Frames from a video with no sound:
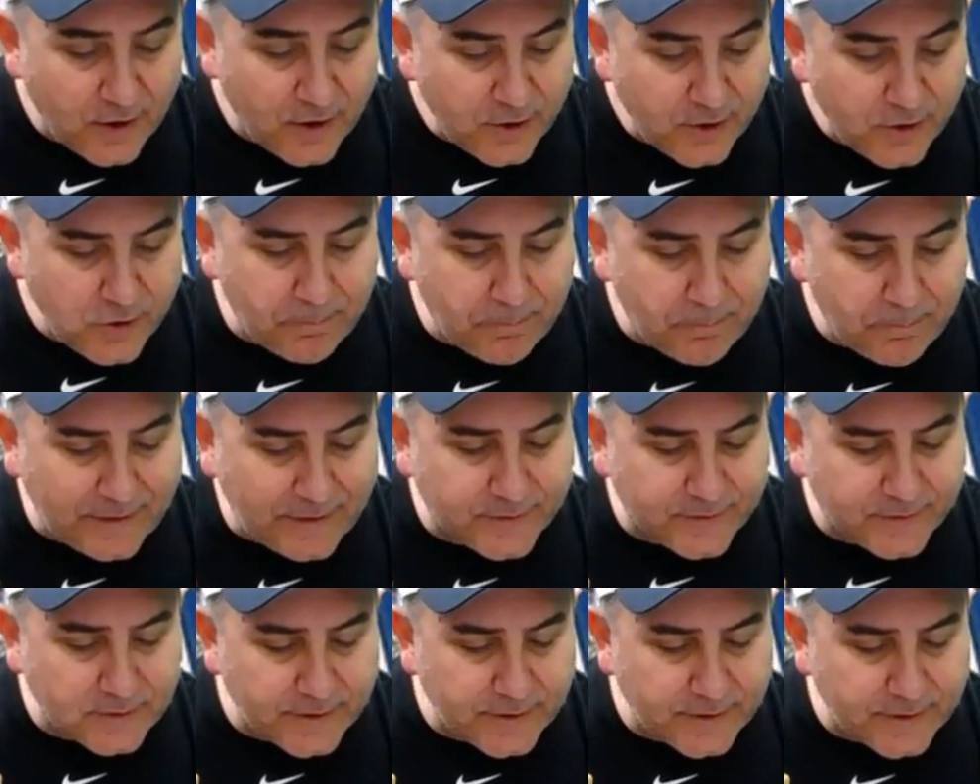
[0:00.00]
you're
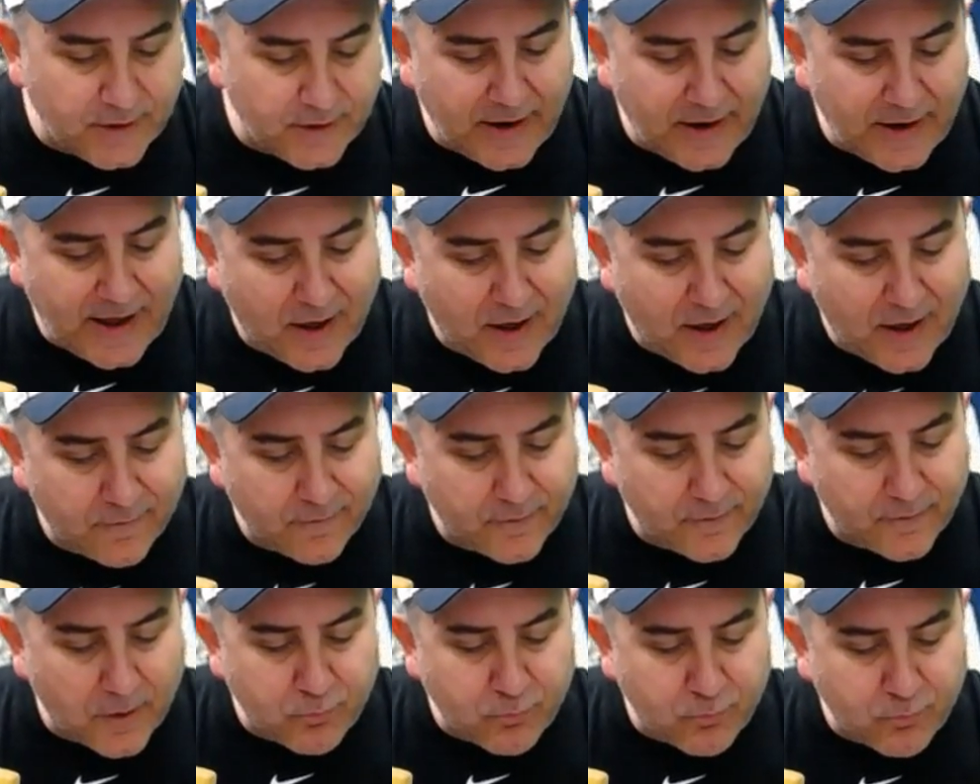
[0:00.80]
basically going to have
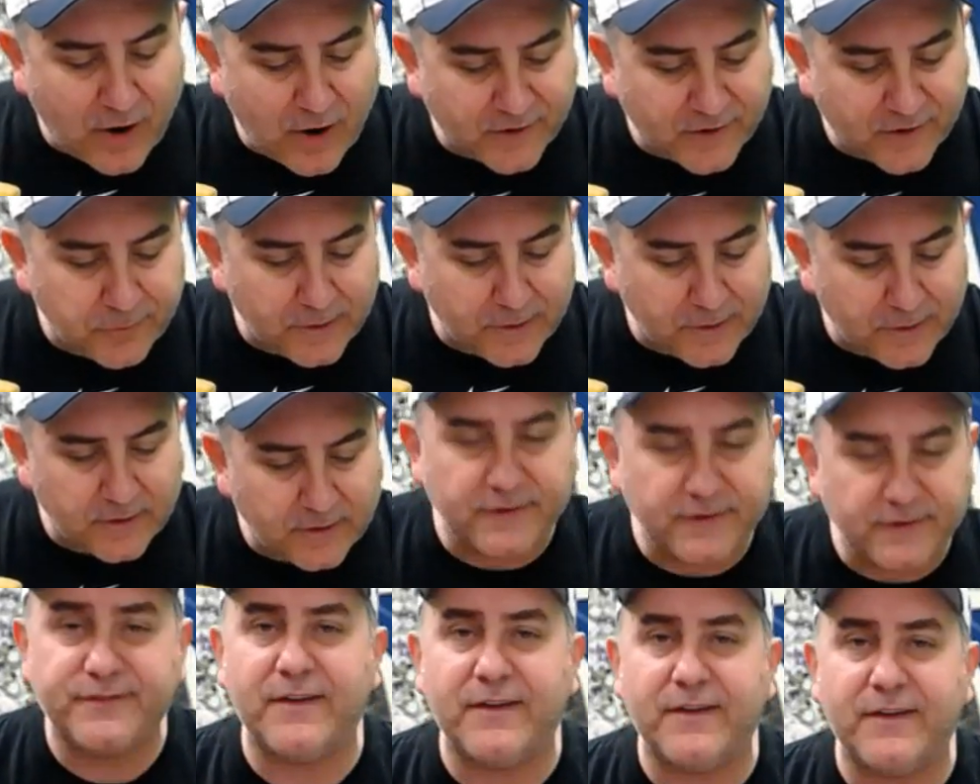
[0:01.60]
approximately
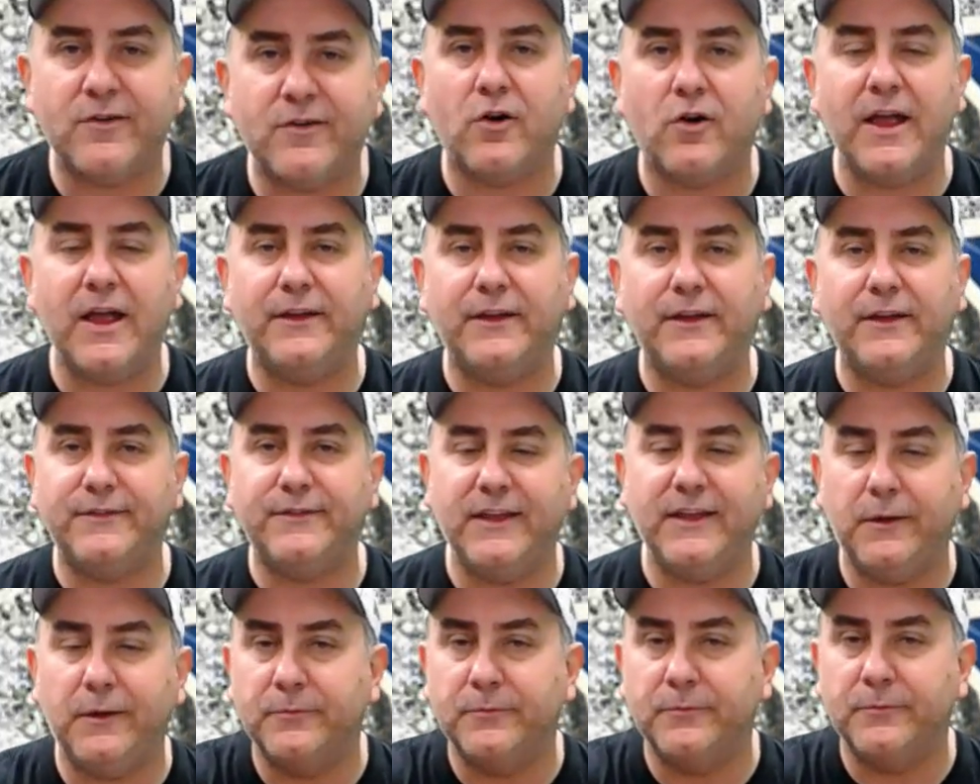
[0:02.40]
7 or 8
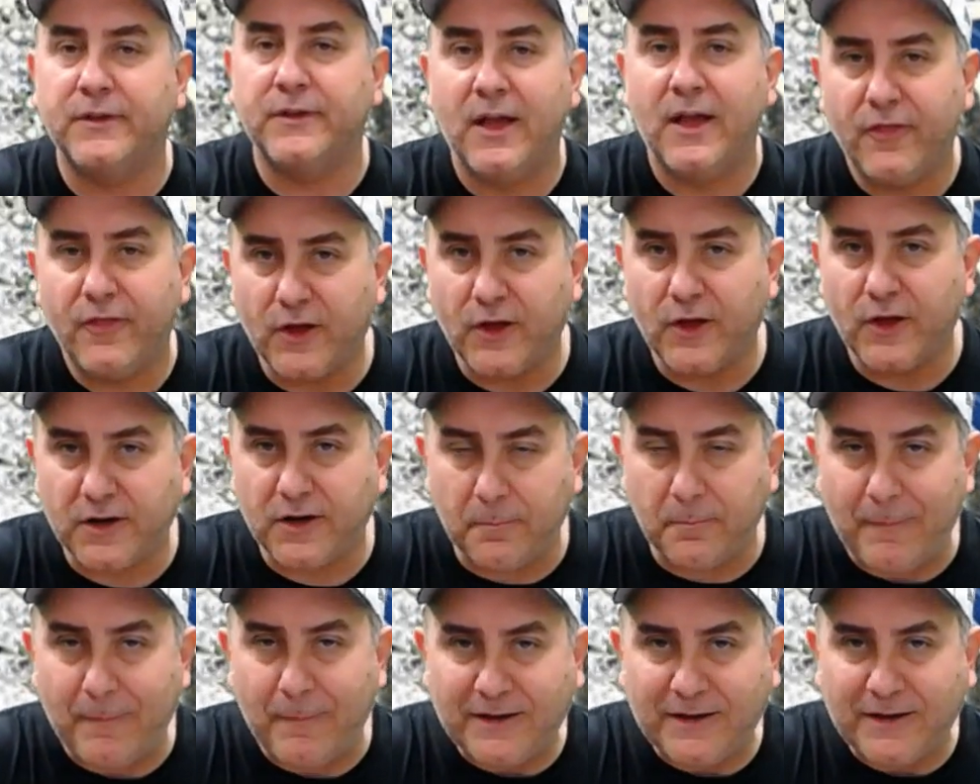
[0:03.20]
teams that are going
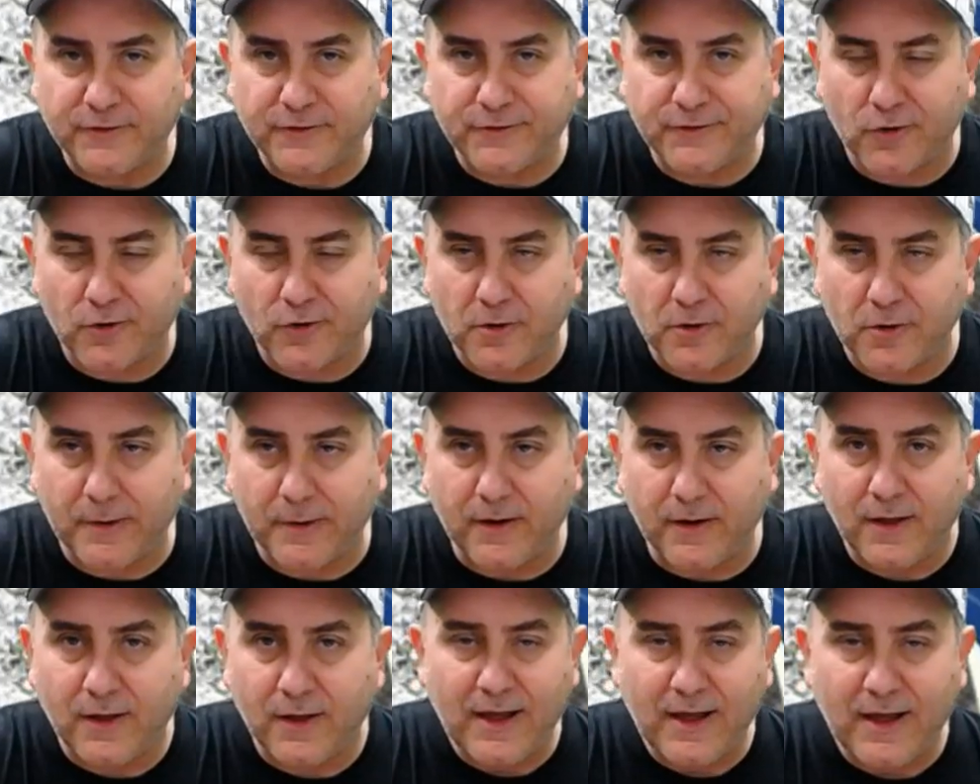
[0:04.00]
to make the tournament,